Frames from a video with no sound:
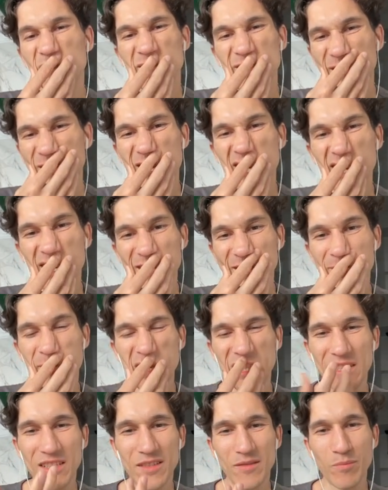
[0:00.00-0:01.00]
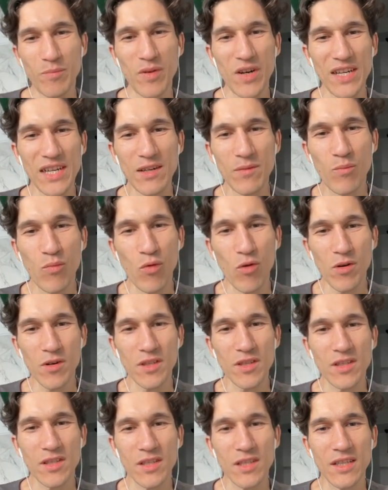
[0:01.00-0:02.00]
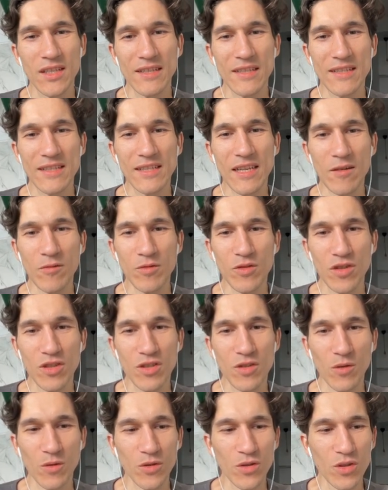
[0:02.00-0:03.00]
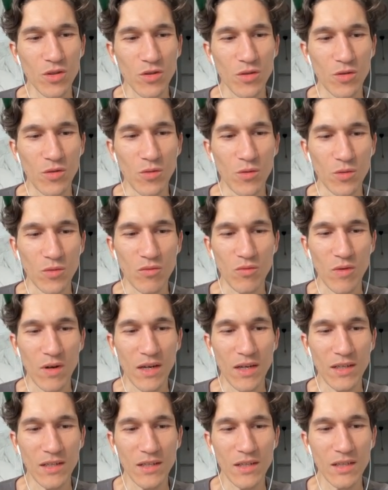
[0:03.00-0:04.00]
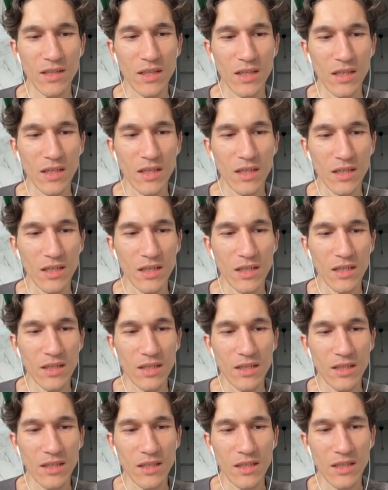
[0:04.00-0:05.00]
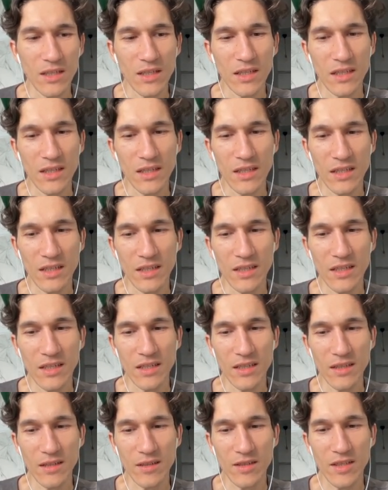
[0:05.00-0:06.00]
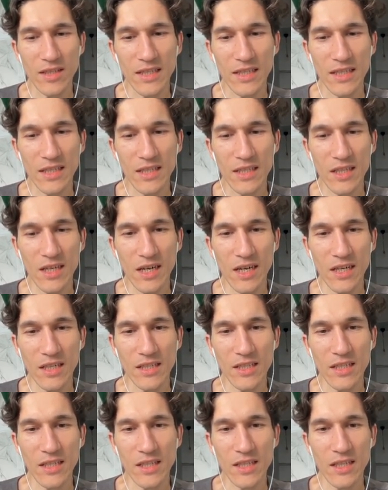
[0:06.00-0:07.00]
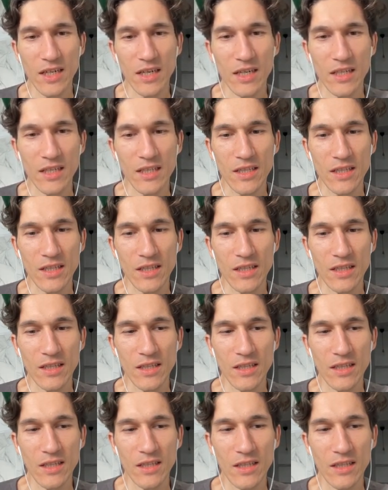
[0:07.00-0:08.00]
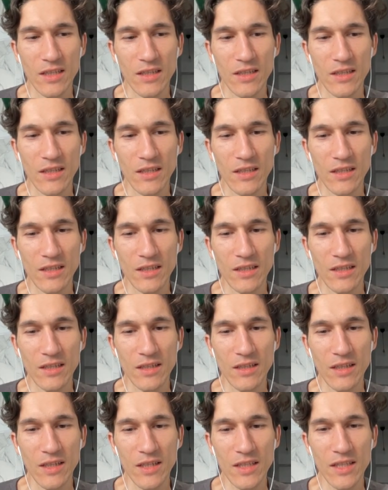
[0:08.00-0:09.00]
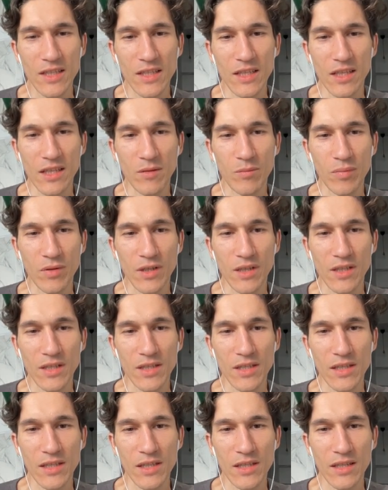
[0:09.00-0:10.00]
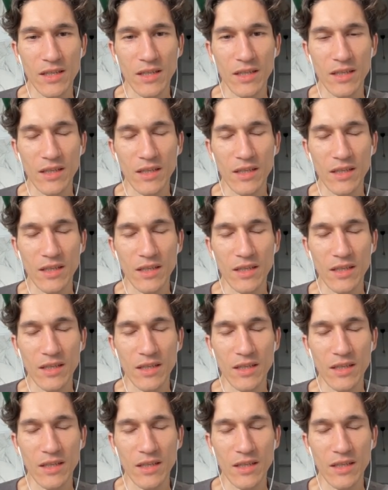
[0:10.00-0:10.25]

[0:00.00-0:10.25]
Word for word: but Brickport sounds also good, right? And uh, six cards, six cards. Uh, let's skip. Let's see.